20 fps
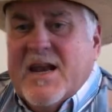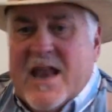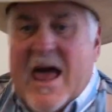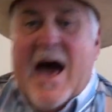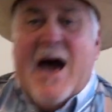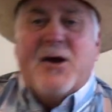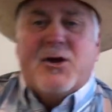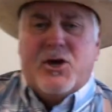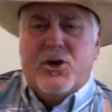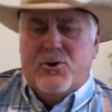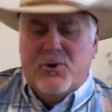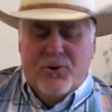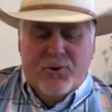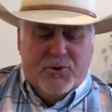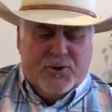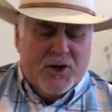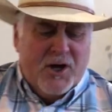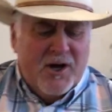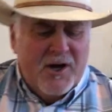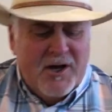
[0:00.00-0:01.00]
Now you
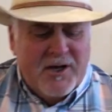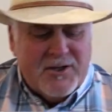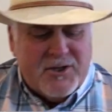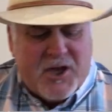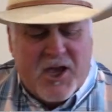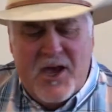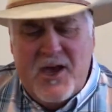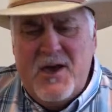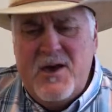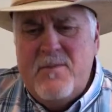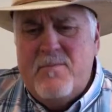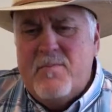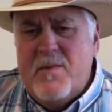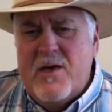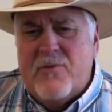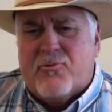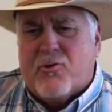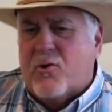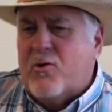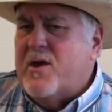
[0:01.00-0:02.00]
just give
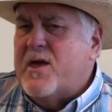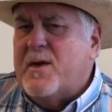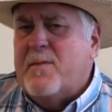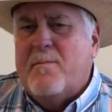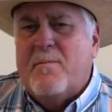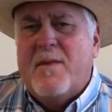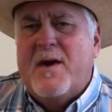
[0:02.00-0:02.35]
me 3